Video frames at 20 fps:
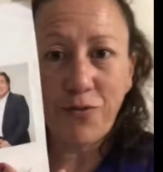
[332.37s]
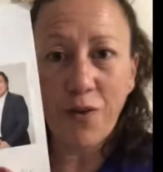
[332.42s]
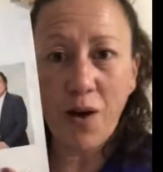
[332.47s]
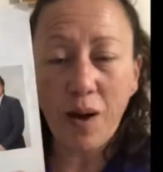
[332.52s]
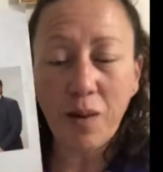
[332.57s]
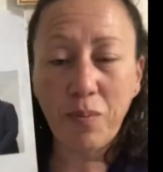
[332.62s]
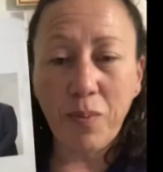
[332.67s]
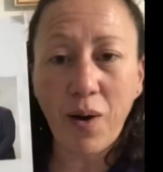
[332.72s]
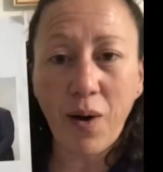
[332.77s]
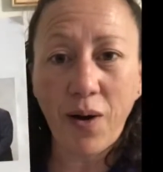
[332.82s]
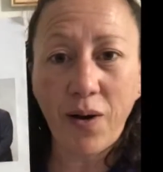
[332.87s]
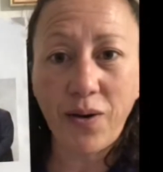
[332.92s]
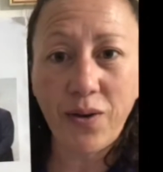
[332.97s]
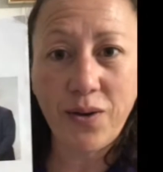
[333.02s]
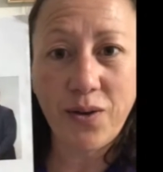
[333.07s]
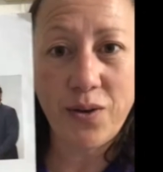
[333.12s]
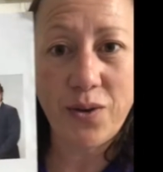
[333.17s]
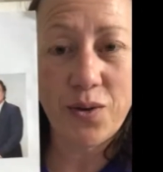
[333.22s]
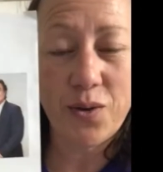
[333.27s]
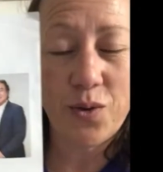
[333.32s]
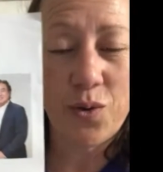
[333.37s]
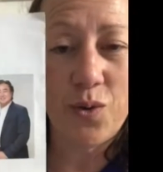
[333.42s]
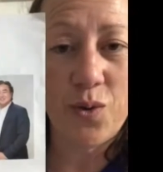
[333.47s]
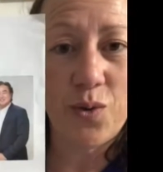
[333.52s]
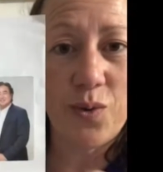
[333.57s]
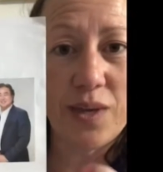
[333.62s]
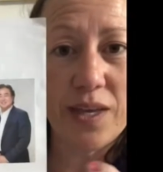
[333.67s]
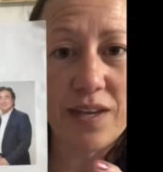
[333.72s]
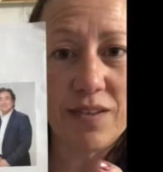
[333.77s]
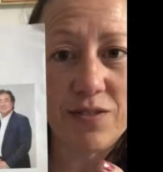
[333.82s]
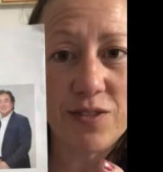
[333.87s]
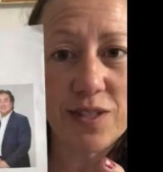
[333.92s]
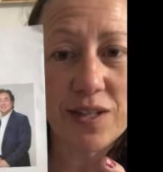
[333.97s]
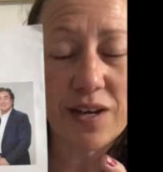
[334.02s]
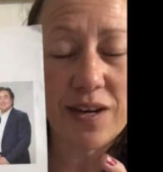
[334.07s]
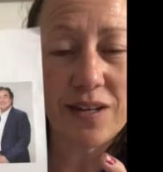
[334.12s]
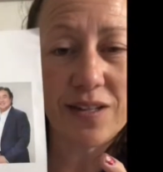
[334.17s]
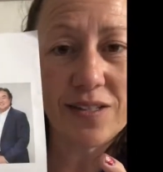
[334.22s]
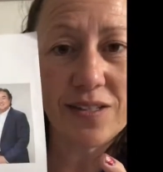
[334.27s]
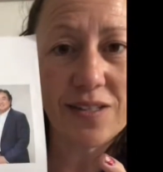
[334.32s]
Fa Park who gives
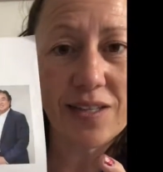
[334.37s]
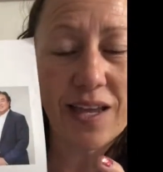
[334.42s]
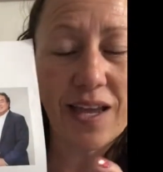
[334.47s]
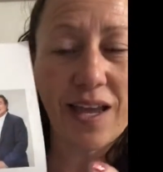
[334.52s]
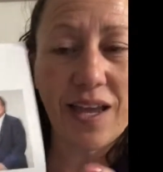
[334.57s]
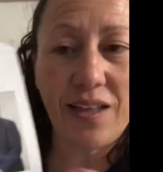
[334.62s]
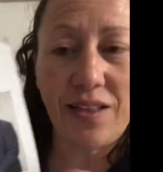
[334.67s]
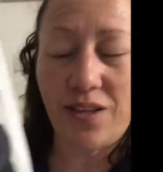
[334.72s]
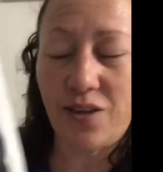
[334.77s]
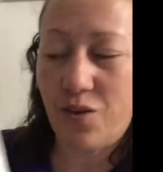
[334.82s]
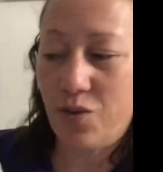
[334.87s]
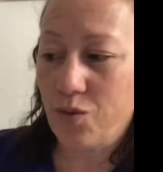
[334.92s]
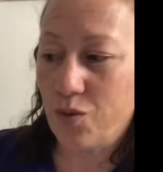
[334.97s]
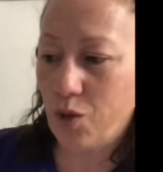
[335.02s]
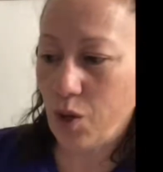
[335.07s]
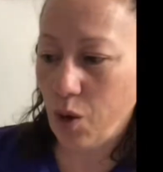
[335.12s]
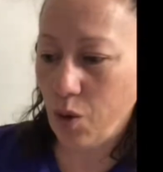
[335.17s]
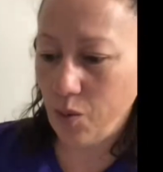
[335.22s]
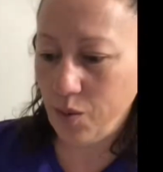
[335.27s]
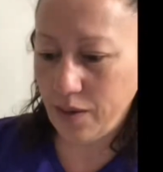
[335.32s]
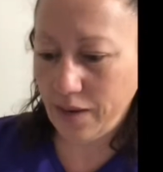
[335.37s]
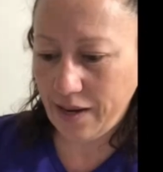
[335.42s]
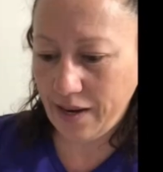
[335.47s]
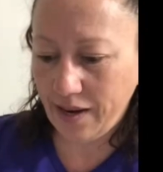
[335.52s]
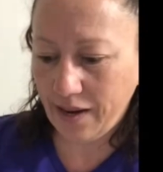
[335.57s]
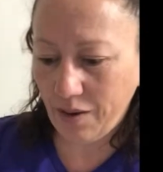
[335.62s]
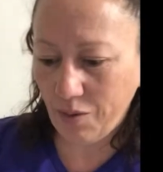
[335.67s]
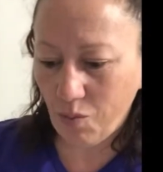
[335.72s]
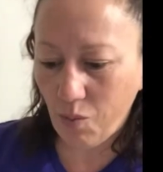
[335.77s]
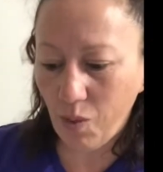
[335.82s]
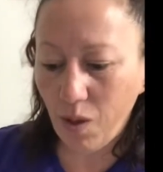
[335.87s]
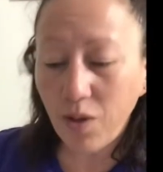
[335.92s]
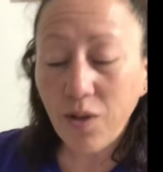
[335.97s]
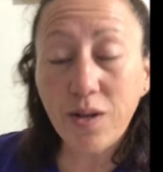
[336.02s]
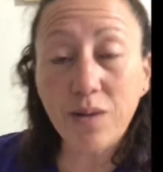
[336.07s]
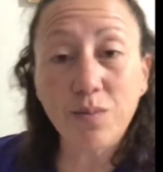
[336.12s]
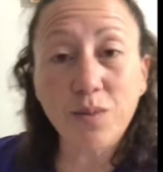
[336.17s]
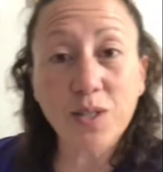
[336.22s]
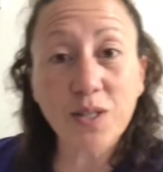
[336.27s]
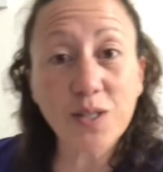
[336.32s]
us a little note and
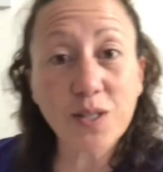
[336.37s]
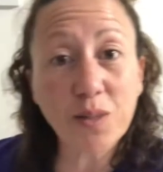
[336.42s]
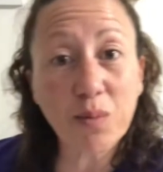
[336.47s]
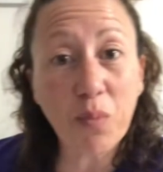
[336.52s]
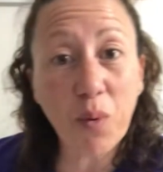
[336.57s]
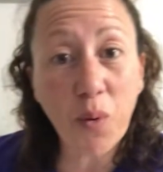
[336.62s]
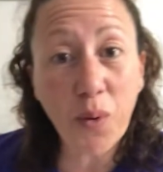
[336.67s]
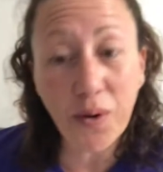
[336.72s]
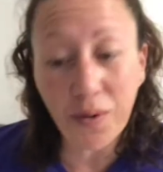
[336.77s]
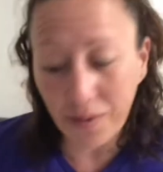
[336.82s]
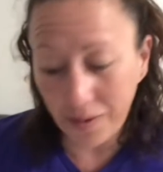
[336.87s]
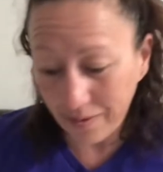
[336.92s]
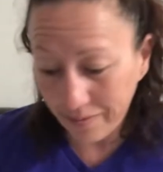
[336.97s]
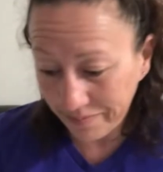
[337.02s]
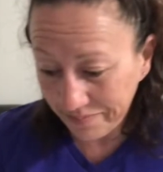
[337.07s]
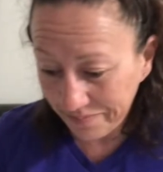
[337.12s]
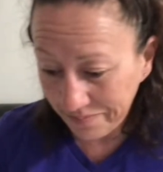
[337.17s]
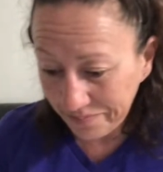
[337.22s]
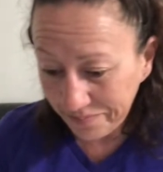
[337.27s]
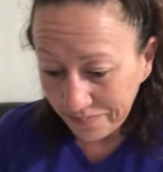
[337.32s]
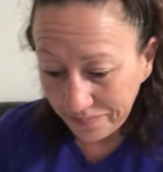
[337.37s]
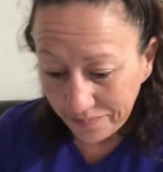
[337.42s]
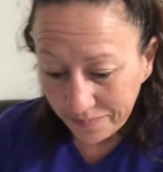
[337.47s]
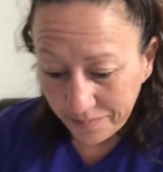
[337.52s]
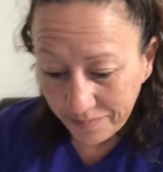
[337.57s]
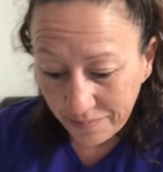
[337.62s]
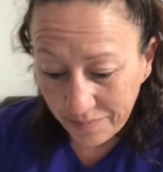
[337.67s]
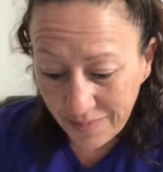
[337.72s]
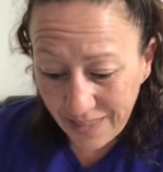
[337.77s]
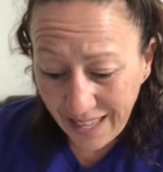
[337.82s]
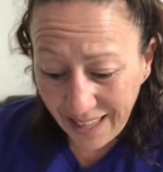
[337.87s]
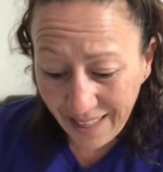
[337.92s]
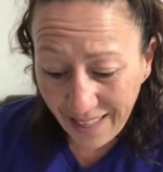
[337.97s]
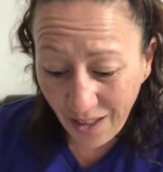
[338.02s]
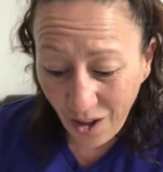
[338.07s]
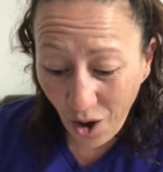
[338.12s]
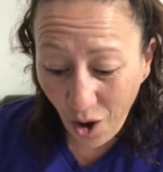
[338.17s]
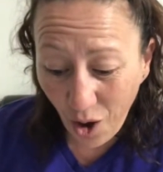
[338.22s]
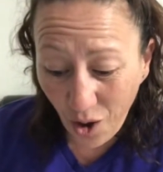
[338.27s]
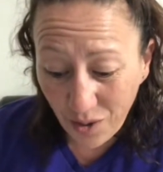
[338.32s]
welcomes us aboard.
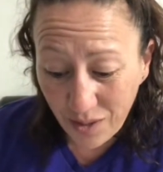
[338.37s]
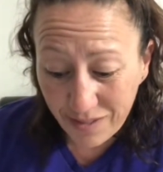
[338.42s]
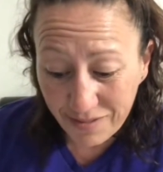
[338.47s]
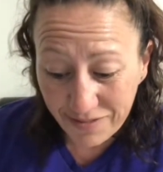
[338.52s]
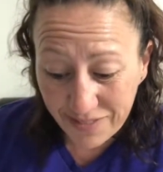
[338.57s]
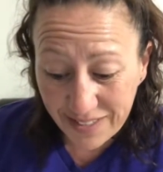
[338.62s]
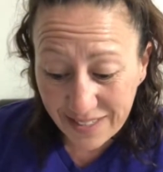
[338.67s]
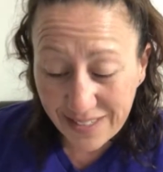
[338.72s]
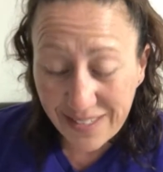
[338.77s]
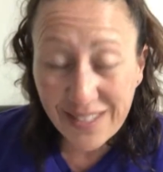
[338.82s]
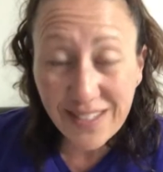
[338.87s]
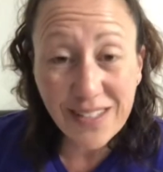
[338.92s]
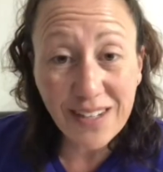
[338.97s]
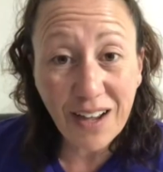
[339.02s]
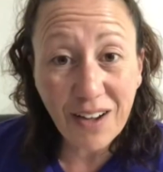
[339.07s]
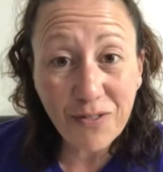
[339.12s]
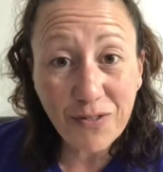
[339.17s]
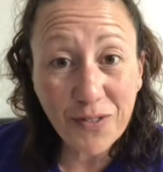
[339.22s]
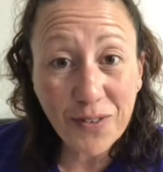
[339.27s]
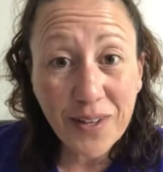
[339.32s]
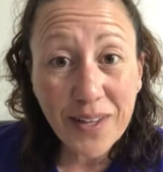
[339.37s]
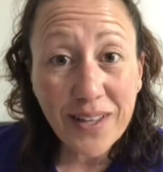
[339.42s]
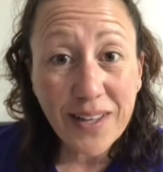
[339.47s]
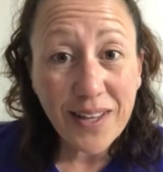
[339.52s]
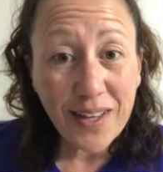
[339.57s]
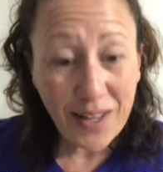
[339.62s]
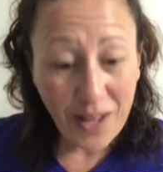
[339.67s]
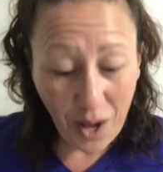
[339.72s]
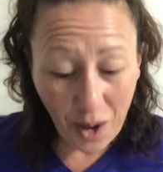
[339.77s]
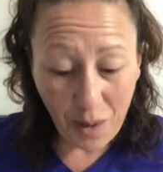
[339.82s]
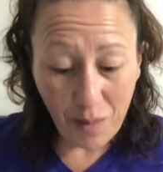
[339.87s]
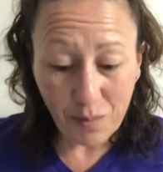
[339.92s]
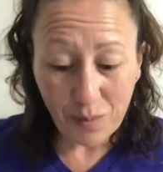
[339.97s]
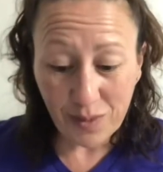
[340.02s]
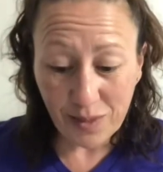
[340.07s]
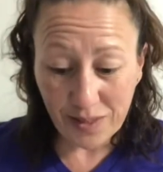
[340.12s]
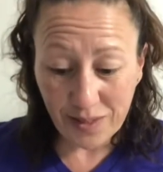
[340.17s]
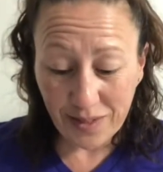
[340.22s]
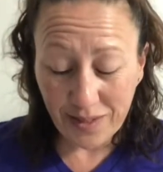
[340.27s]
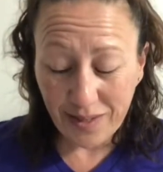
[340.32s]
All of this stuff
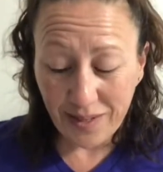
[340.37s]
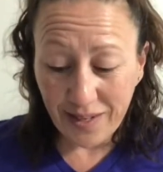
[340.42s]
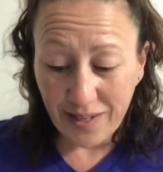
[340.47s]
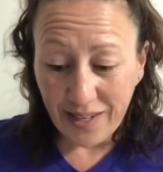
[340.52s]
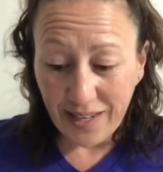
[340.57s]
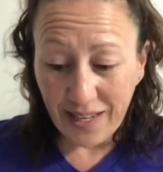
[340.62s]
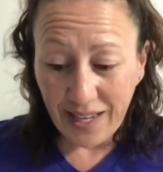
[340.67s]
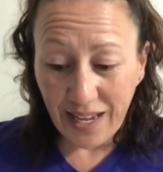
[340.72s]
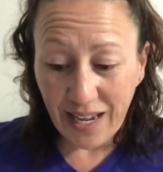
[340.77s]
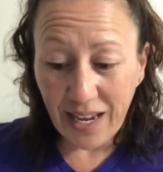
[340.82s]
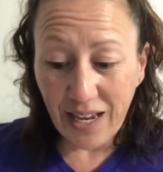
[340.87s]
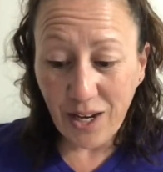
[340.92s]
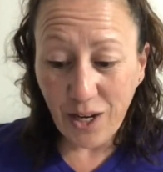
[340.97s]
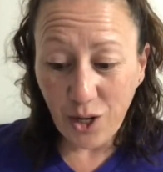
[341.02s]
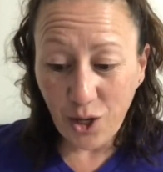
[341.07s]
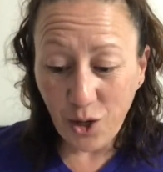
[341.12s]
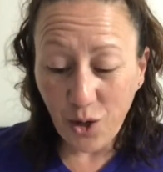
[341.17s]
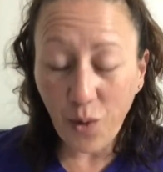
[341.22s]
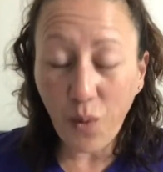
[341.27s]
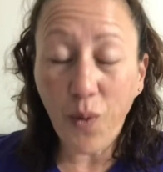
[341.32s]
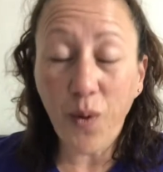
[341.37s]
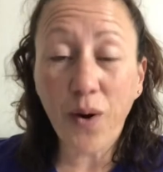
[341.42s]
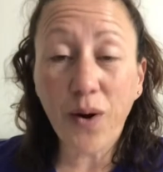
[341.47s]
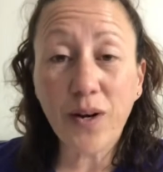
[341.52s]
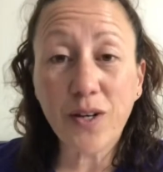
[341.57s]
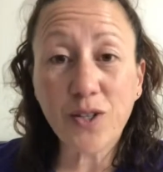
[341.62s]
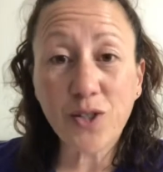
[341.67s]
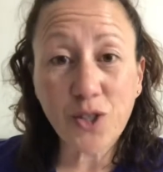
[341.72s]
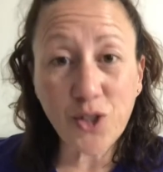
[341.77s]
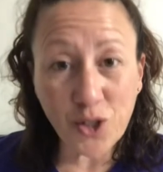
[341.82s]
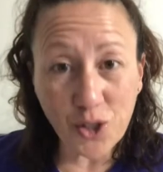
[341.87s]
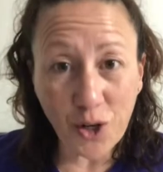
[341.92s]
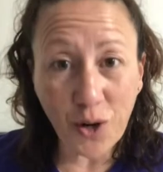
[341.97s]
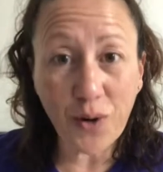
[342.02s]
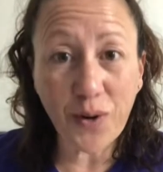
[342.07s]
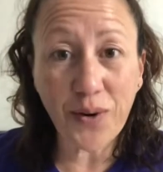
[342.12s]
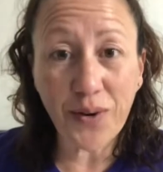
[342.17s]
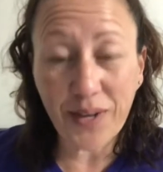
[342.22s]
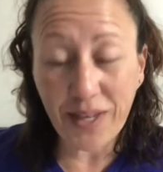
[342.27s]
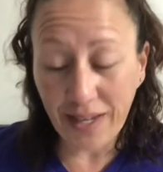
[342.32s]
comes in your
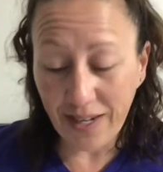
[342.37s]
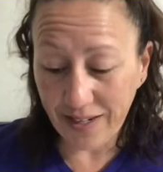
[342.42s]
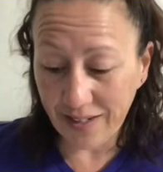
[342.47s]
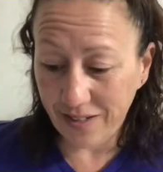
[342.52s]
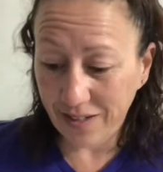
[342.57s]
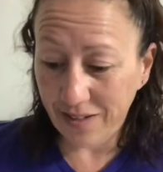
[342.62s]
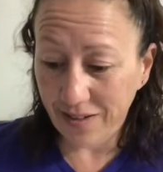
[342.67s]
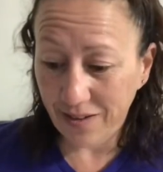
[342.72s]
starter kit.